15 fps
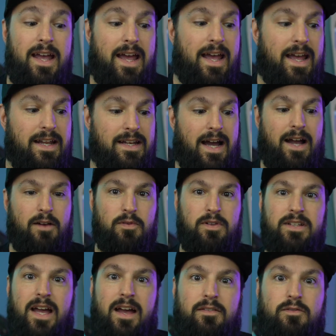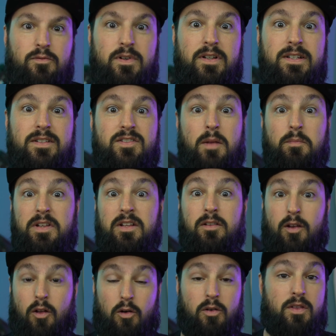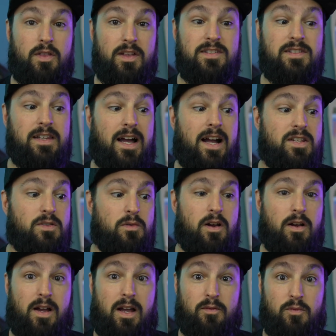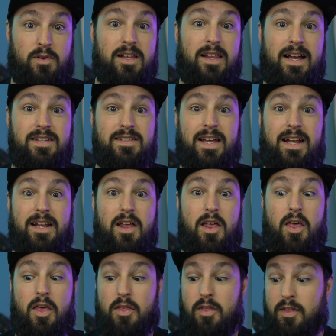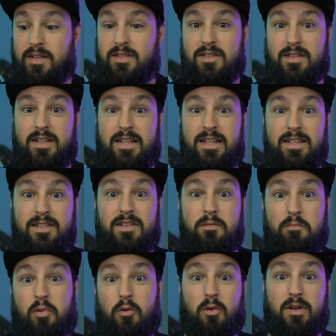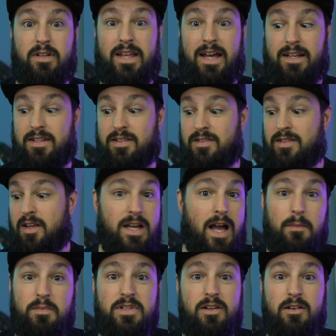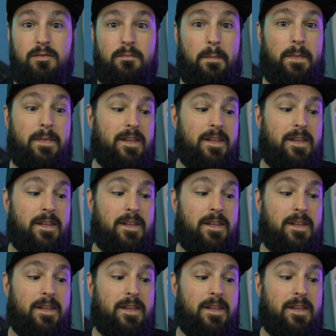and I really hadn't ridden something along this lines where I realized that this is the board that is top tier.